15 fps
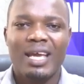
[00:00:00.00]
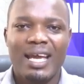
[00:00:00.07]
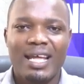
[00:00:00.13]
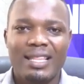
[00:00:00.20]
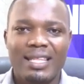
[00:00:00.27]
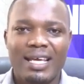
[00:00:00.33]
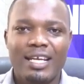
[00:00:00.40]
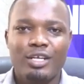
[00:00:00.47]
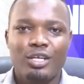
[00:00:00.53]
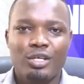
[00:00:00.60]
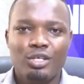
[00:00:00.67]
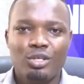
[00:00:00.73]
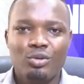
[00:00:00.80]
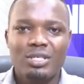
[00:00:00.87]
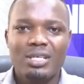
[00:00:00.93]
and then
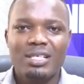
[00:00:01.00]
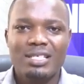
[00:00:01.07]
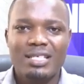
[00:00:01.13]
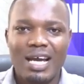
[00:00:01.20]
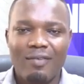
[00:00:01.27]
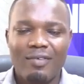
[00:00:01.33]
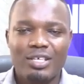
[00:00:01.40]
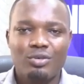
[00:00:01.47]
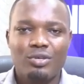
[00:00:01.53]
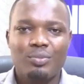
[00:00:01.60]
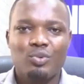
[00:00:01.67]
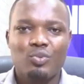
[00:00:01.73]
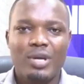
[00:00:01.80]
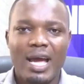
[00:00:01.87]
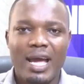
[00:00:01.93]
using
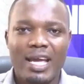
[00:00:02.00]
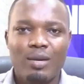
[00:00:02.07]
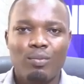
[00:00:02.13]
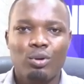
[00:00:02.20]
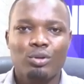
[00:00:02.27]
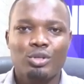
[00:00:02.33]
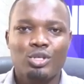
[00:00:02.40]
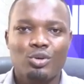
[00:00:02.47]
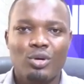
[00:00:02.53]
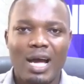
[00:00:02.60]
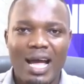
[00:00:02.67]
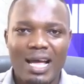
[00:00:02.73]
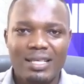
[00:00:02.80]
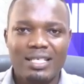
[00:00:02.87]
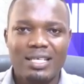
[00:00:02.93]
JavaScript, we are able to
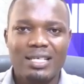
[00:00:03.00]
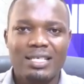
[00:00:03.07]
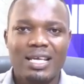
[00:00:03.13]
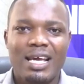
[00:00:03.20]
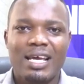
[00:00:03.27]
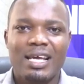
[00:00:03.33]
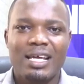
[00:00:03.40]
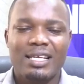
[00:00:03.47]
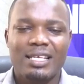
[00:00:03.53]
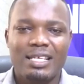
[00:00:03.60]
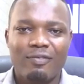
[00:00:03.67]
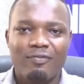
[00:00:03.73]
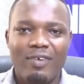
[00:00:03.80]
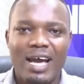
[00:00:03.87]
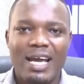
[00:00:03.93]
access
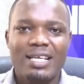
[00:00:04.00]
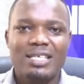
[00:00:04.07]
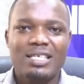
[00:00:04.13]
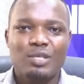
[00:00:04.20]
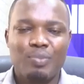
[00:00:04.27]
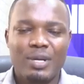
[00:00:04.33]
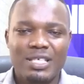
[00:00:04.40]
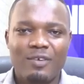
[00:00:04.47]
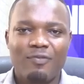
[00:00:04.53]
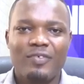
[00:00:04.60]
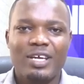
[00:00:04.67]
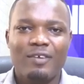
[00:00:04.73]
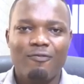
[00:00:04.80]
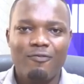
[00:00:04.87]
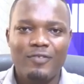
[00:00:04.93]

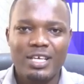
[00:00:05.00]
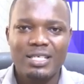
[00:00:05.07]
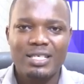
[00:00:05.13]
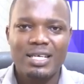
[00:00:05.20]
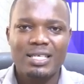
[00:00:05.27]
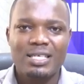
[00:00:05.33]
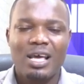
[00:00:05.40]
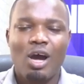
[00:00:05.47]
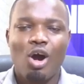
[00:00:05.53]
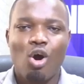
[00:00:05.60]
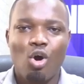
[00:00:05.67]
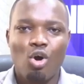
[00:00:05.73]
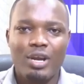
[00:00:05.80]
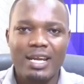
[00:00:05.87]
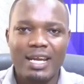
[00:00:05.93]
device-specific features
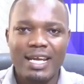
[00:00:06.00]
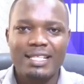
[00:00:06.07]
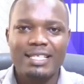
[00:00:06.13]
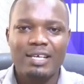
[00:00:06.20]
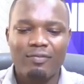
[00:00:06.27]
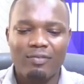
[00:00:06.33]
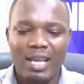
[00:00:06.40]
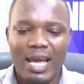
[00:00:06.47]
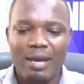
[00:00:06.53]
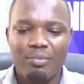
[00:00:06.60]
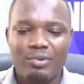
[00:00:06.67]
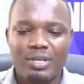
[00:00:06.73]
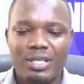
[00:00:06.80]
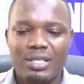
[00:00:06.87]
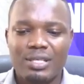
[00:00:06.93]
or native
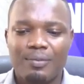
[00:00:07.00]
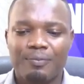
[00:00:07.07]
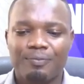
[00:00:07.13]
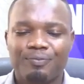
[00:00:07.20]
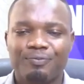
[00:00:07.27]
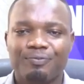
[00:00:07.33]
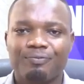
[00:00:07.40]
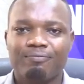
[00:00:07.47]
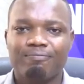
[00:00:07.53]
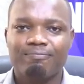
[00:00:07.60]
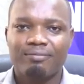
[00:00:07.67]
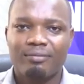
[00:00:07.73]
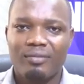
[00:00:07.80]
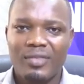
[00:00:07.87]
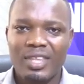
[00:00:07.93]
libraries.
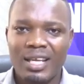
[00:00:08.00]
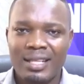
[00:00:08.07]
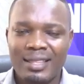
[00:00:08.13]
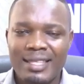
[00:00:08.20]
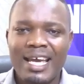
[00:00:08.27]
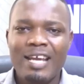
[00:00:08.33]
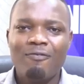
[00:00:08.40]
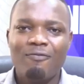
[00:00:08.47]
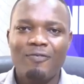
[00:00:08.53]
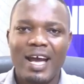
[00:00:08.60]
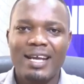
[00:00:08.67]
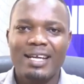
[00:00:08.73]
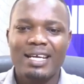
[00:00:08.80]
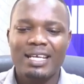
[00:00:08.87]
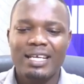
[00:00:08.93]
Then
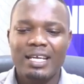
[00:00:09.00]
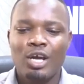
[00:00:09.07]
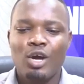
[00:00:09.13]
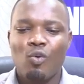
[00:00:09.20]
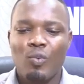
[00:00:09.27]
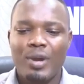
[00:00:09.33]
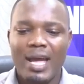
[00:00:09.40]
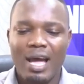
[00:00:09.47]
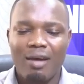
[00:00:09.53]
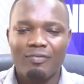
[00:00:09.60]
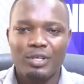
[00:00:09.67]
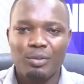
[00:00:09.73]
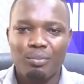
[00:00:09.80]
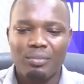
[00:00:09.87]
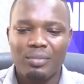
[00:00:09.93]
finally, we have
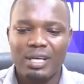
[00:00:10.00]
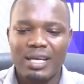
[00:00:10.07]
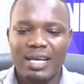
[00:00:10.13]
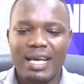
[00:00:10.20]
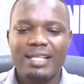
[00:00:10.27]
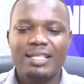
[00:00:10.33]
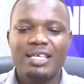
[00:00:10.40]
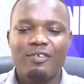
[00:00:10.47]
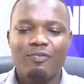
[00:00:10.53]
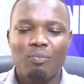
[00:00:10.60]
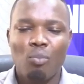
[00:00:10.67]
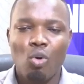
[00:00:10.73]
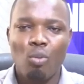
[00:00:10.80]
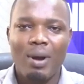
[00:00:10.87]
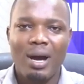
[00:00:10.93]
the native
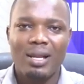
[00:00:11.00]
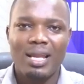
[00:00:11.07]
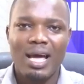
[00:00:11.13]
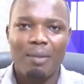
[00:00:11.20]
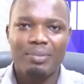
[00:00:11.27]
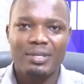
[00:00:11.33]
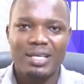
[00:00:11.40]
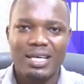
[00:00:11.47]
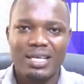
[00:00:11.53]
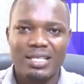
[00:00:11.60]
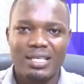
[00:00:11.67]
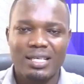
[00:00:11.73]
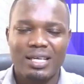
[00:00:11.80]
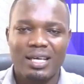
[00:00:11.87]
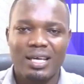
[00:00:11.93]
mobile
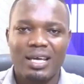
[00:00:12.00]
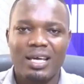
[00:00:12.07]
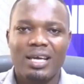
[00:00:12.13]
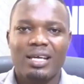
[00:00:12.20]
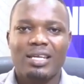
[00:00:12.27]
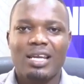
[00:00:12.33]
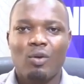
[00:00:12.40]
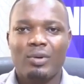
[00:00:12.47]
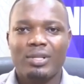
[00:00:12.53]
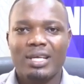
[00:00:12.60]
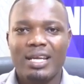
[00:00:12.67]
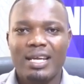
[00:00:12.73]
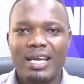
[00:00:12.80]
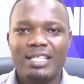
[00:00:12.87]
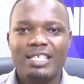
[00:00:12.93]
application. Now with
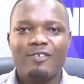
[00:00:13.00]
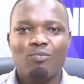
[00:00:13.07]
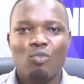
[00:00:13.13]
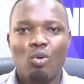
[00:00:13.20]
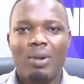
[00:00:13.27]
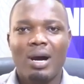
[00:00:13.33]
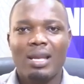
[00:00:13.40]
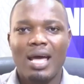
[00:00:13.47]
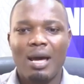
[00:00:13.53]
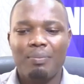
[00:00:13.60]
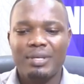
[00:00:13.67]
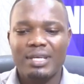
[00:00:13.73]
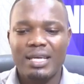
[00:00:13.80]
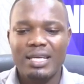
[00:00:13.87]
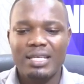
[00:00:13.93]
the native mobile
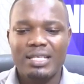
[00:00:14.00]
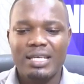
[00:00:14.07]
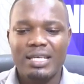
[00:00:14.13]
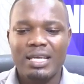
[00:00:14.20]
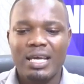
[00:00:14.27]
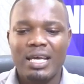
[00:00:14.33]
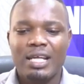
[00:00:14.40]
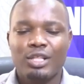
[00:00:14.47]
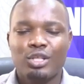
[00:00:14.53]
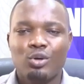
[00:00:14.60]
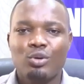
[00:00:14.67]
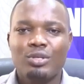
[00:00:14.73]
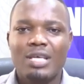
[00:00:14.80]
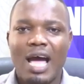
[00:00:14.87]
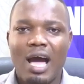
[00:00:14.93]
application,
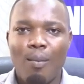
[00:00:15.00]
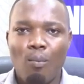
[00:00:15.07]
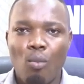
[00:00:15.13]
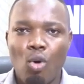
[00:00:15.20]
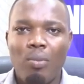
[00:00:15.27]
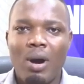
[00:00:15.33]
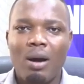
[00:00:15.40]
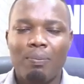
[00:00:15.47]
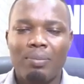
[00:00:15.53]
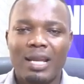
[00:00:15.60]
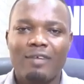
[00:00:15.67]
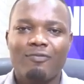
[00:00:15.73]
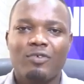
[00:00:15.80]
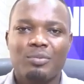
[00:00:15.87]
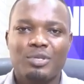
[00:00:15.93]
those are mobile
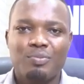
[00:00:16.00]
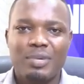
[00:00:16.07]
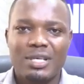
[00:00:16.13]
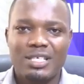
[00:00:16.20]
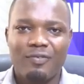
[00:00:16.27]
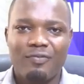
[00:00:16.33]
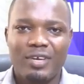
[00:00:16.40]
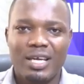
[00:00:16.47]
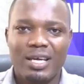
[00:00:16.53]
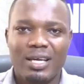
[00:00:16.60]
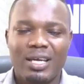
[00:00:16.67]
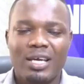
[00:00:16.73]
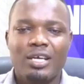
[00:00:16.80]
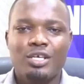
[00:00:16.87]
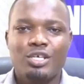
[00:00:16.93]
platform specific.
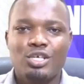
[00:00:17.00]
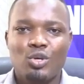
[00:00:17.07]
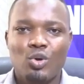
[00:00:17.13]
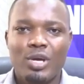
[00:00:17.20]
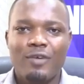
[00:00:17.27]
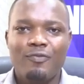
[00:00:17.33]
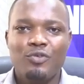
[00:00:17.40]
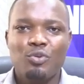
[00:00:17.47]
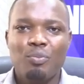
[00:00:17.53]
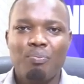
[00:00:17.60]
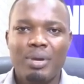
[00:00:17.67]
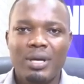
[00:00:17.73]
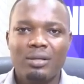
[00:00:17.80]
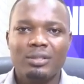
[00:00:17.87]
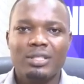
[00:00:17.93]
So if you
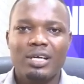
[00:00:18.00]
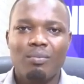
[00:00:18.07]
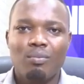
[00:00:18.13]
build a